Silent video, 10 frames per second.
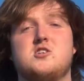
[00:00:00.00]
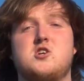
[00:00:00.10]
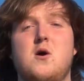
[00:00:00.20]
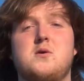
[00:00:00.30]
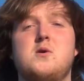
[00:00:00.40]
to
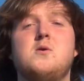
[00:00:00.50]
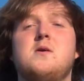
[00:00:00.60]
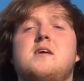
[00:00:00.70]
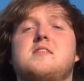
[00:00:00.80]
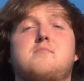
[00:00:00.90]
show you
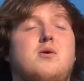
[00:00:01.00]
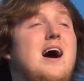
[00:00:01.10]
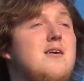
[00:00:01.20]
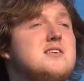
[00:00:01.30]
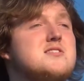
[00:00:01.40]
the
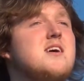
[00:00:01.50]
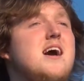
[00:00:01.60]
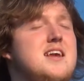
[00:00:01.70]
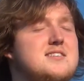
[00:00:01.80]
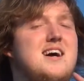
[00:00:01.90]
prowess
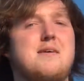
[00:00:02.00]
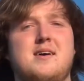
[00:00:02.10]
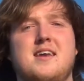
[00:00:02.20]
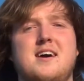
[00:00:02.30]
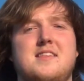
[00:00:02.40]
and excitement